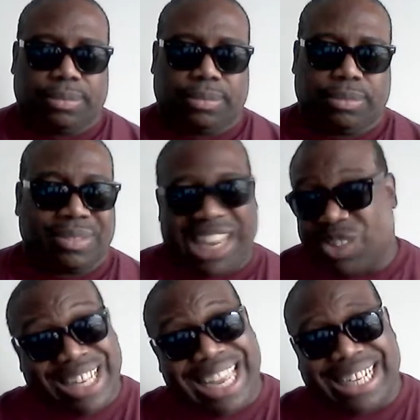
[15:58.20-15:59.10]
It is
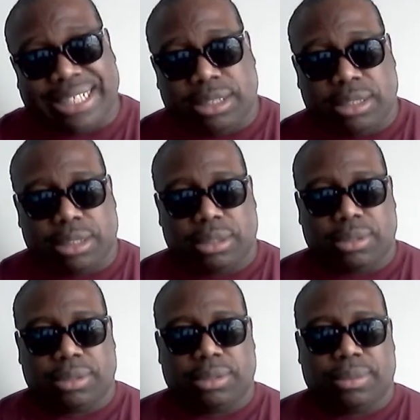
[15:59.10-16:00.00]
what it is.
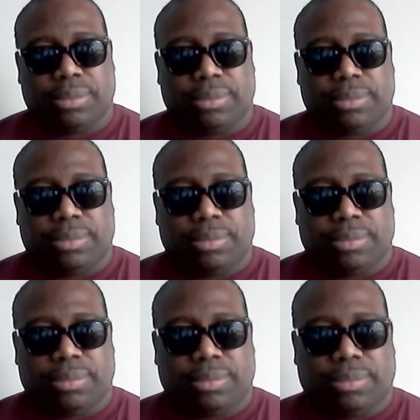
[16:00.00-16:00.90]

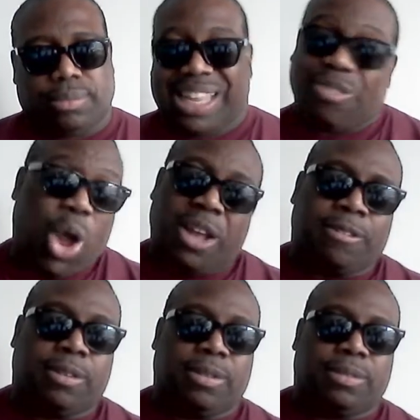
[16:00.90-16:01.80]
Anyone
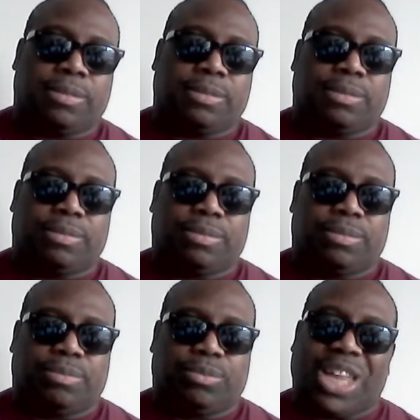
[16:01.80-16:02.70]

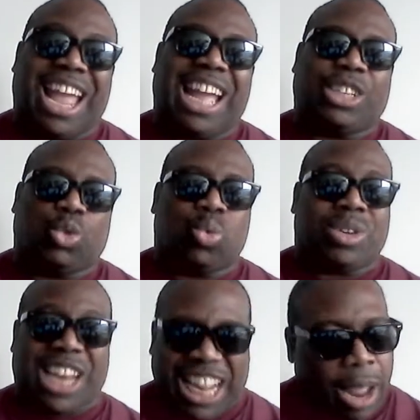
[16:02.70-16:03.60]
tries to change our